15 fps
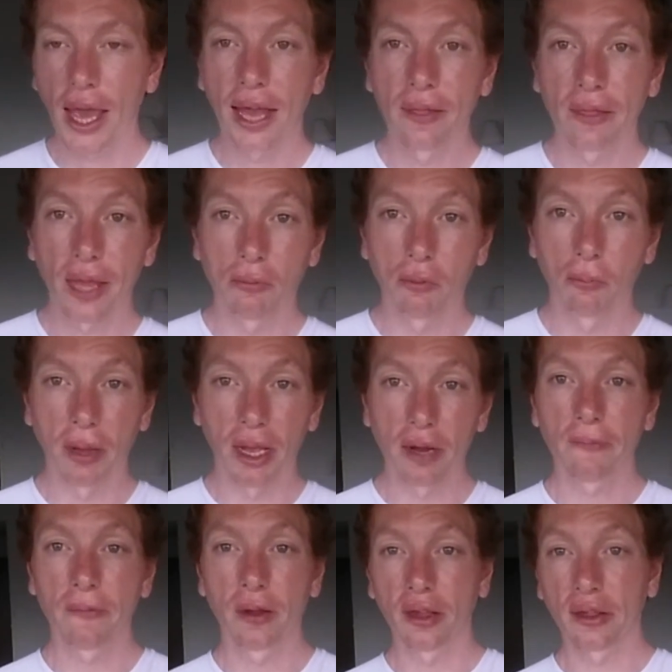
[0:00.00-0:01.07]
and that will
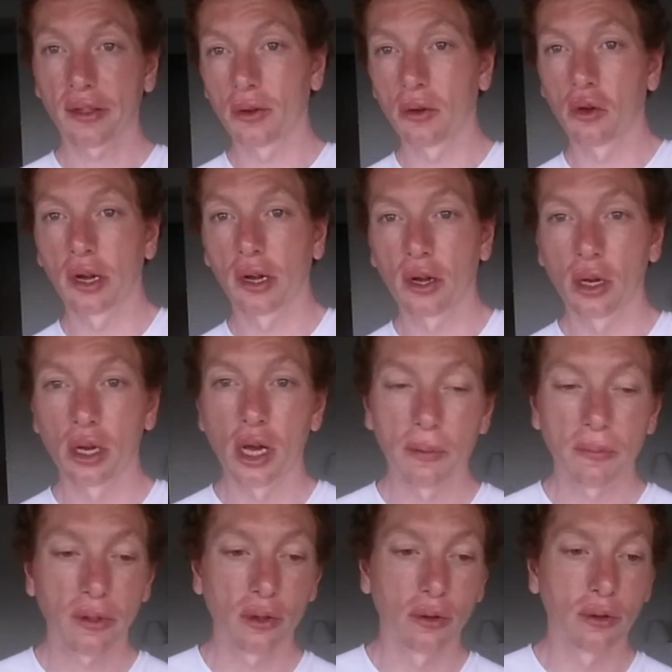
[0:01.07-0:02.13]
benefit us a lot in our
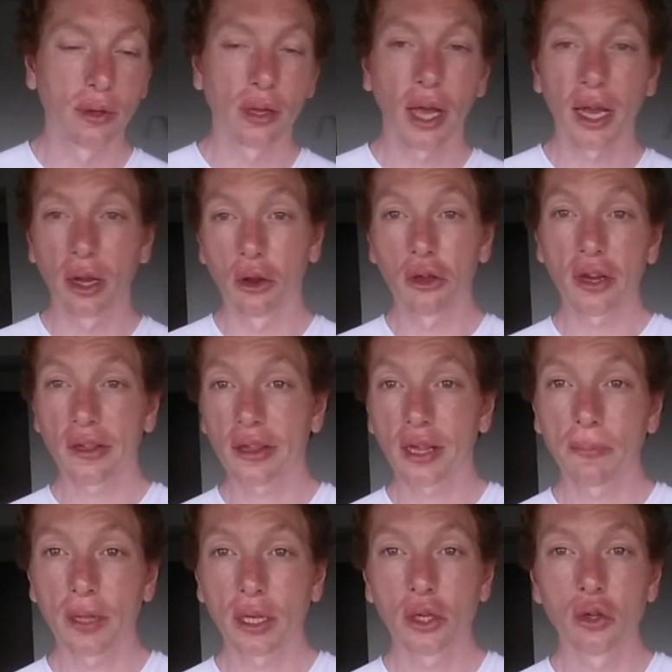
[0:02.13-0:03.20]
lives. So, and learning
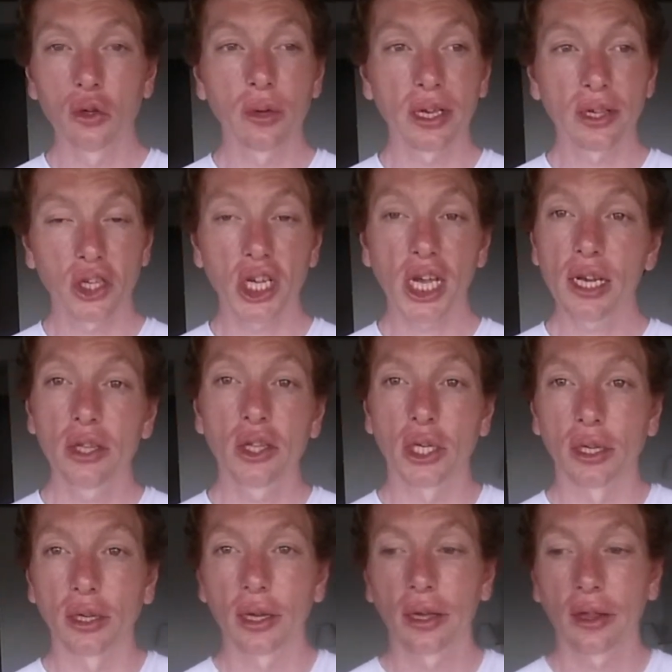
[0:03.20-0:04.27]
something new is
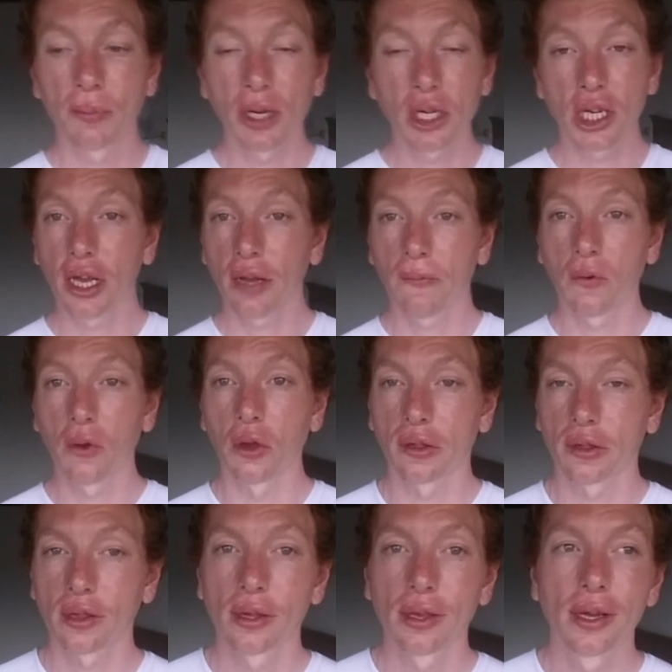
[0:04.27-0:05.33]
challenging, especially at
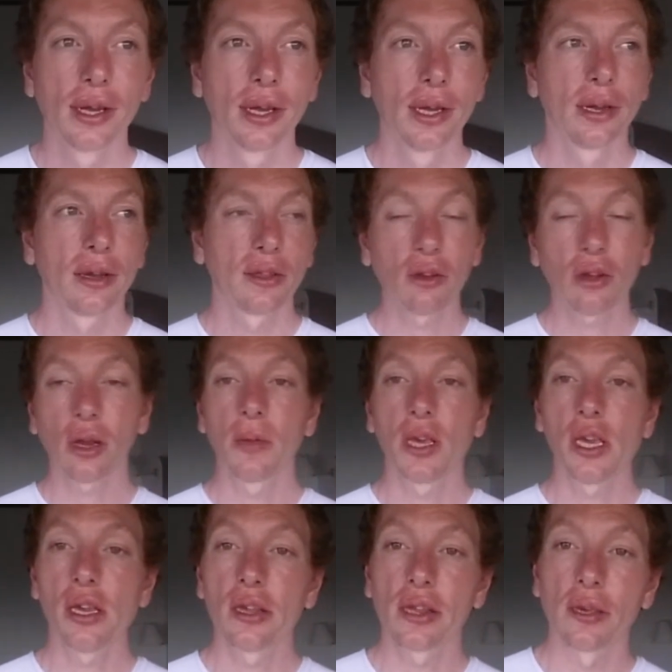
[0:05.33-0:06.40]
first. It's not
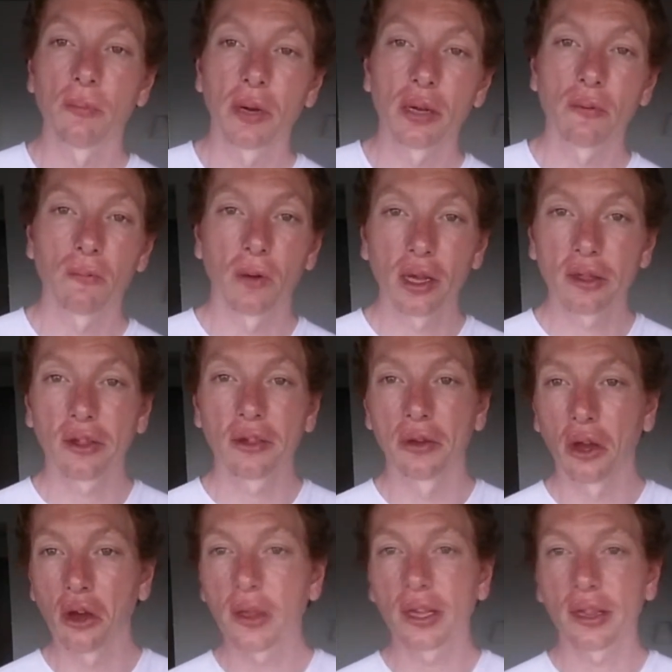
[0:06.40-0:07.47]
gonna be easy, but once
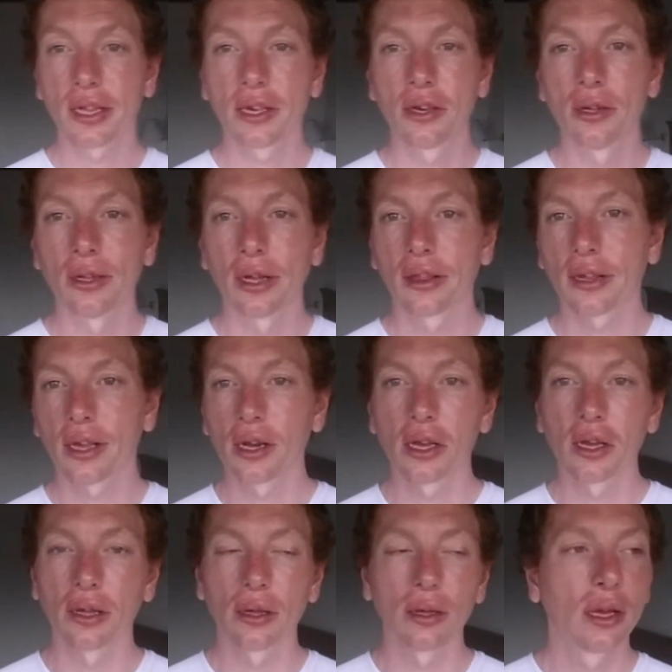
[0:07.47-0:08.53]
you know that skill, it's
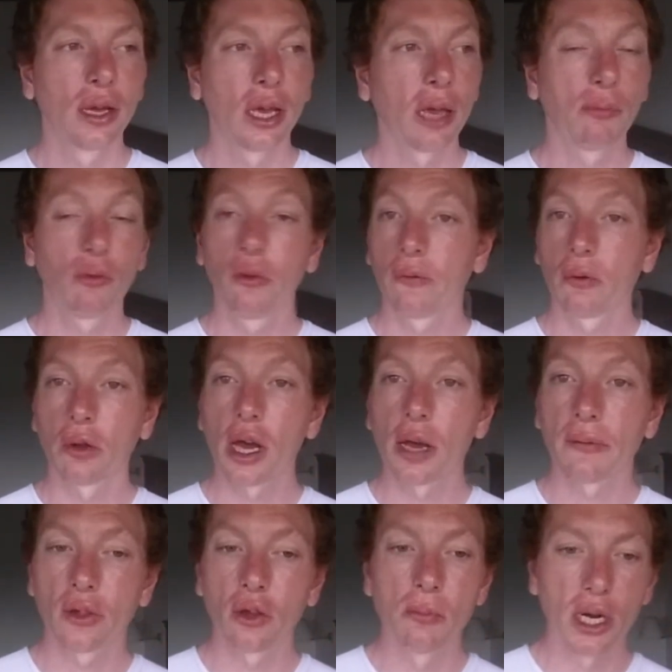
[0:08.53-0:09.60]
gonna improve your
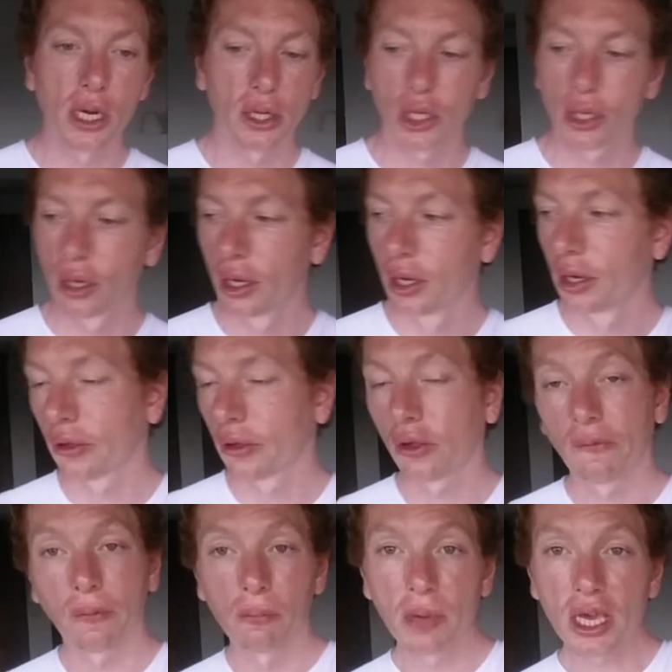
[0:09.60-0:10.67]
life so much.
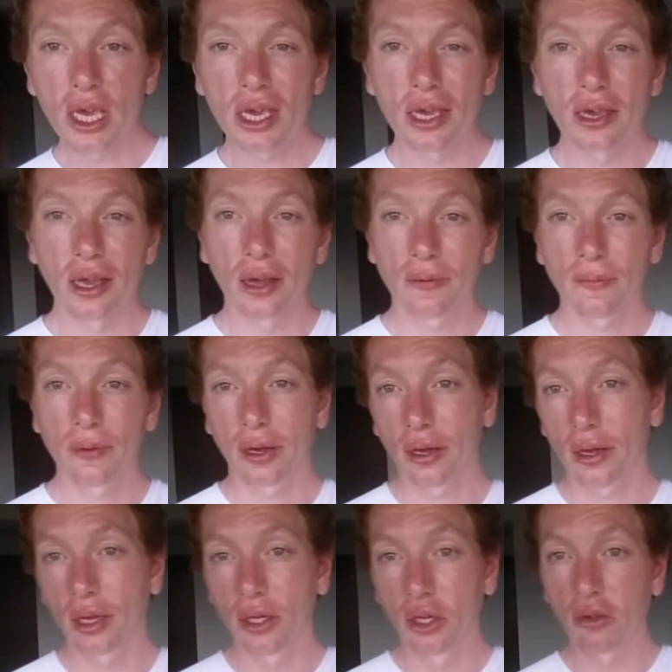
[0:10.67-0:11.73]
So for me,
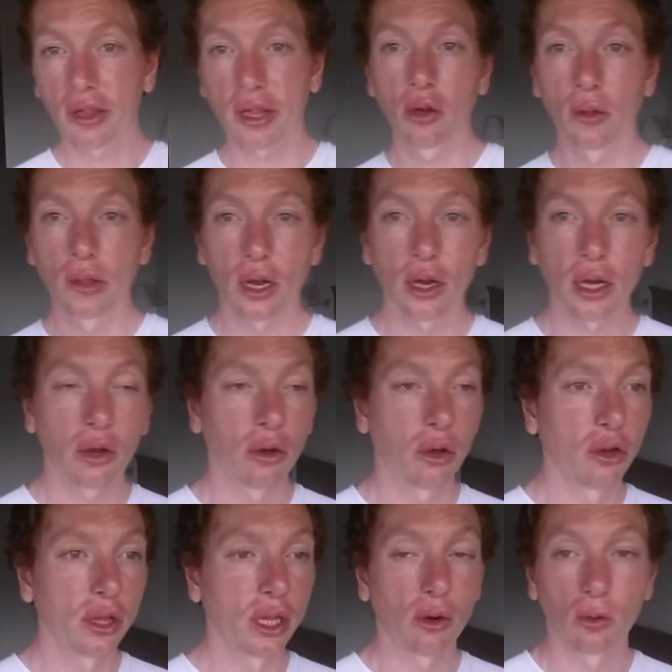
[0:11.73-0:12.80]
a new skill that I
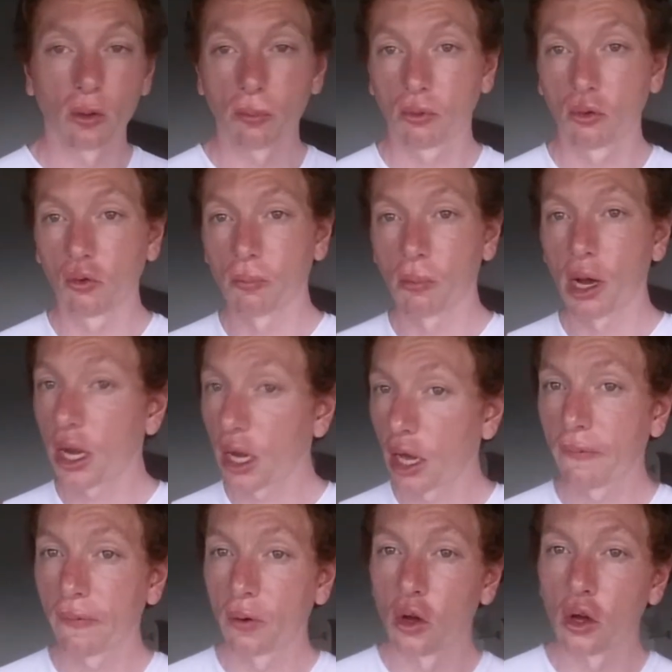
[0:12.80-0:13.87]
could learn that will improve my
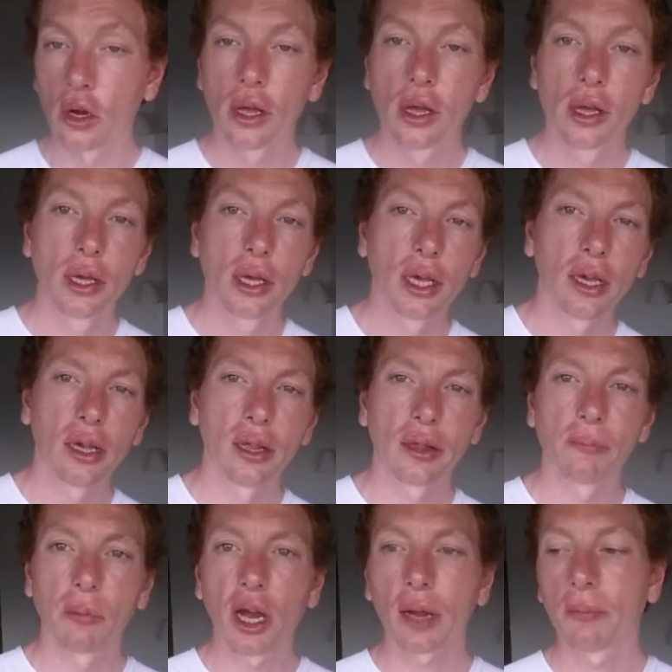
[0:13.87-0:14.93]
life a lot
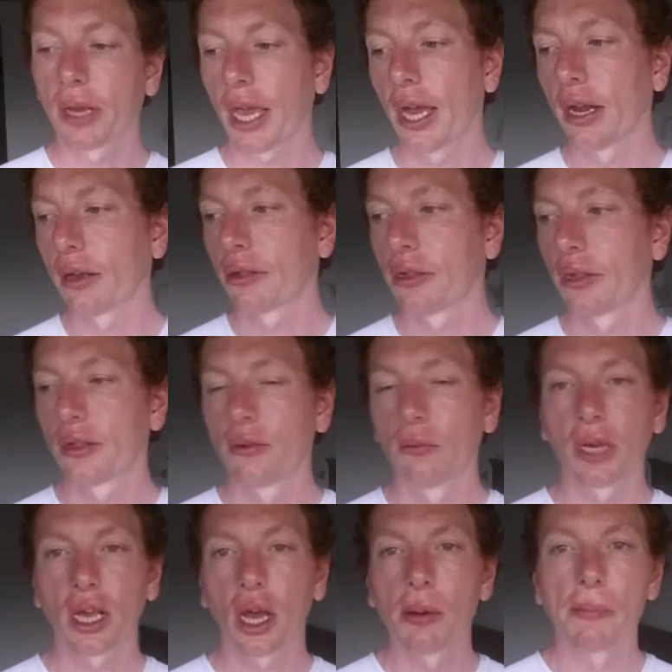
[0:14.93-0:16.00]
is bike mechanics, just to
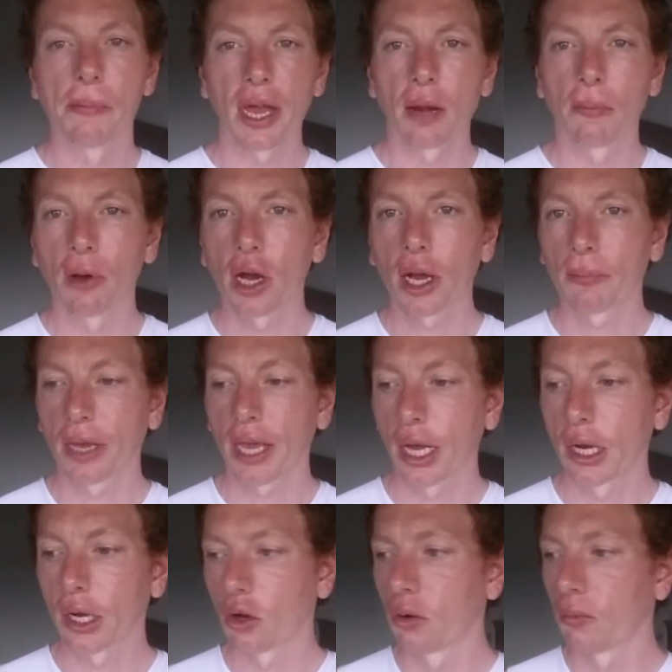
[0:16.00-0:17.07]
become a better bike
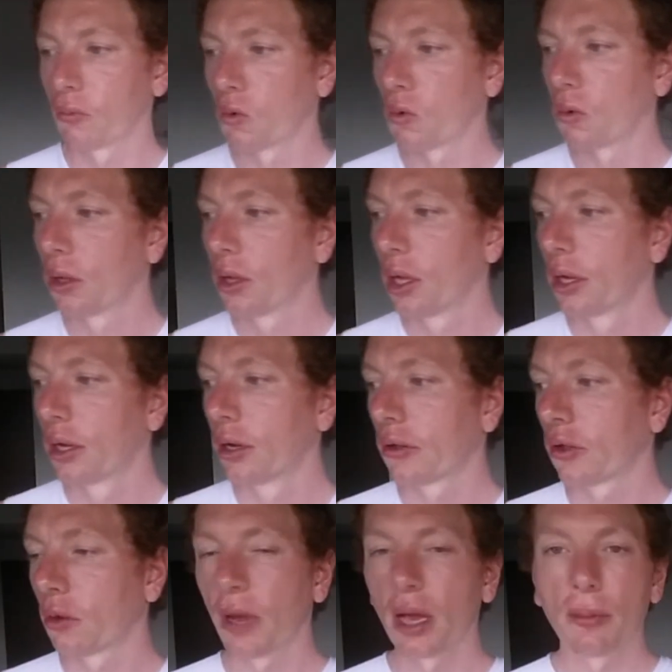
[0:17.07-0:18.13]
mechanic overall.
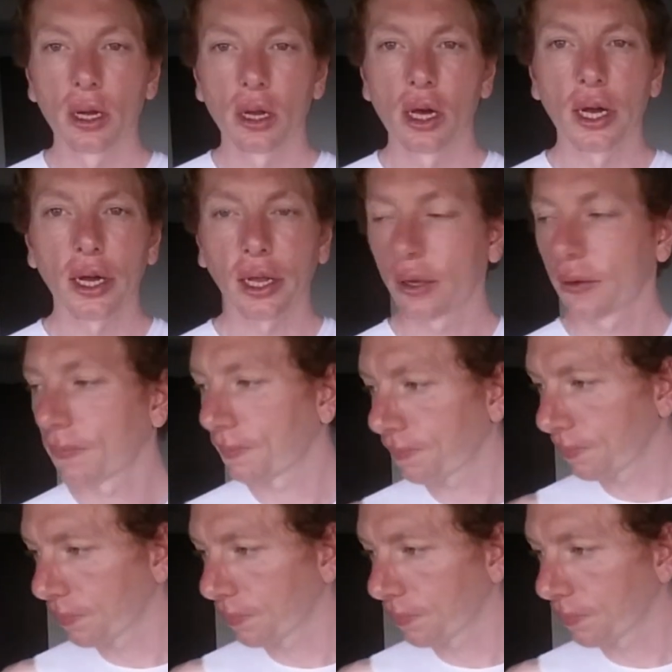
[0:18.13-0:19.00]
So maybe like